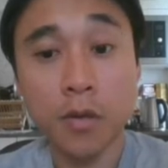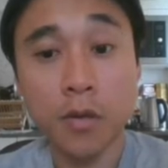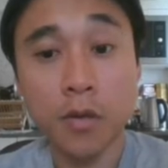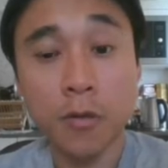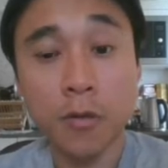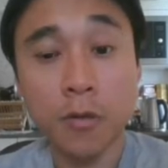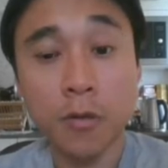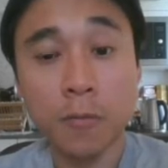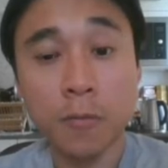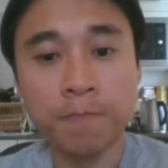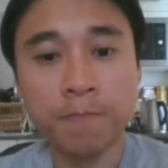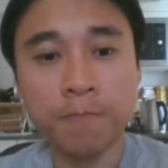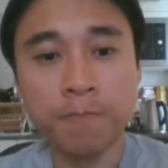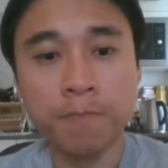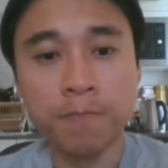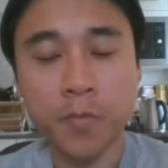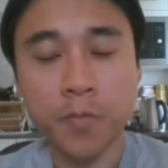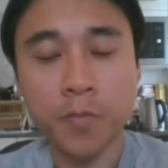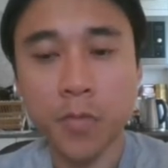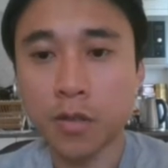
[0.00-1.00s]

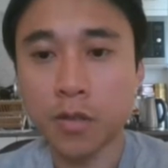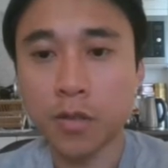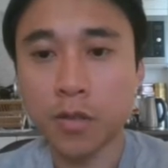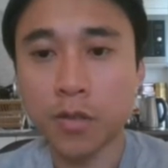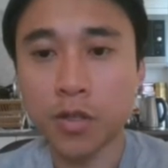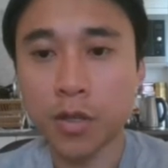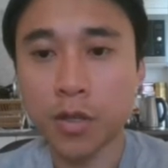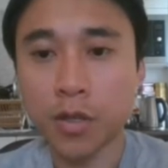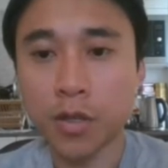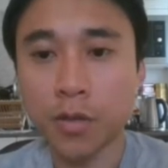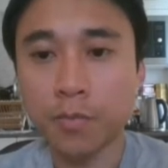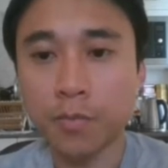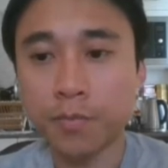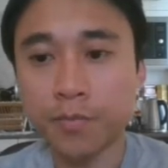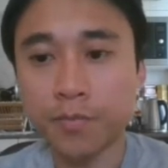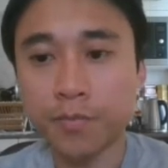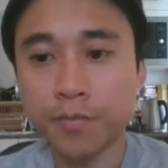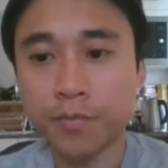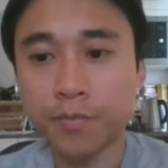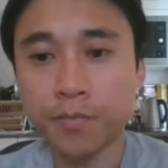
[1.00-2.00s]
It's a shame.
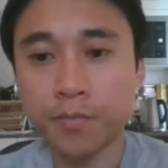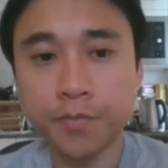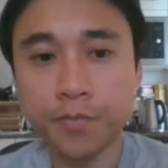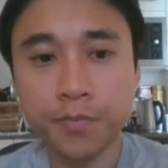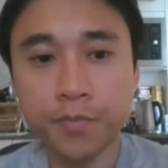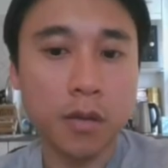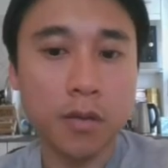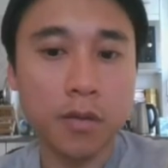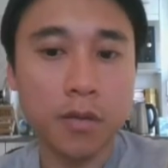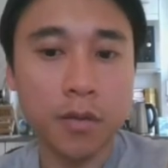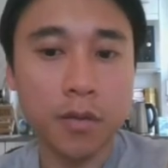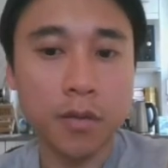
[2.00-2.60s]
Alright,